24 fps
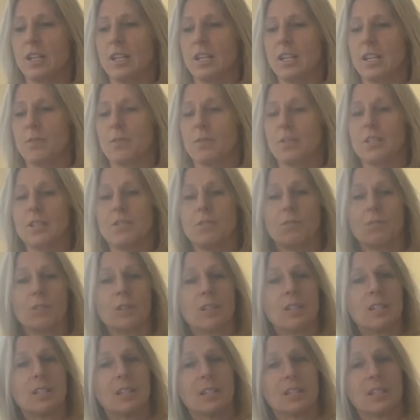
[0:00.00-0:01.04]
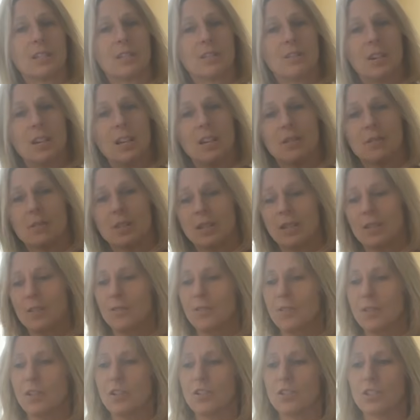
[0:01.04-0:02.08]
and we did wrists, right? And we did
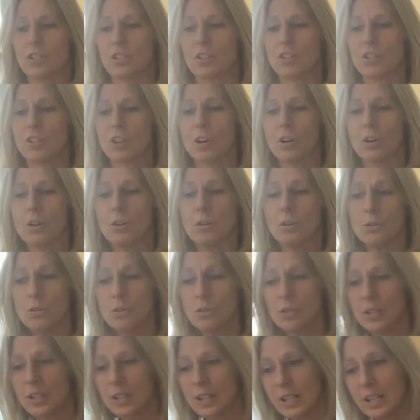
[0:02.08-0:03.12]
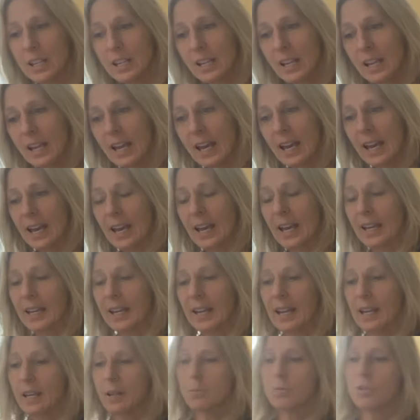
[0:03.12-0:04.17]
fingers and toes and
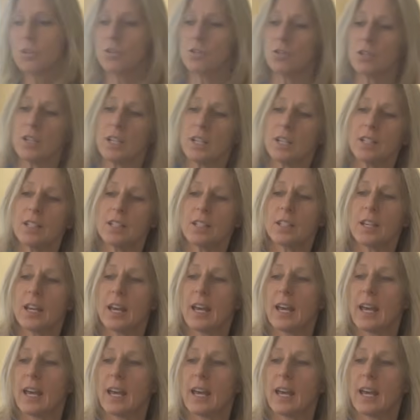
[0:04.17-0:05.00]
hamstrings.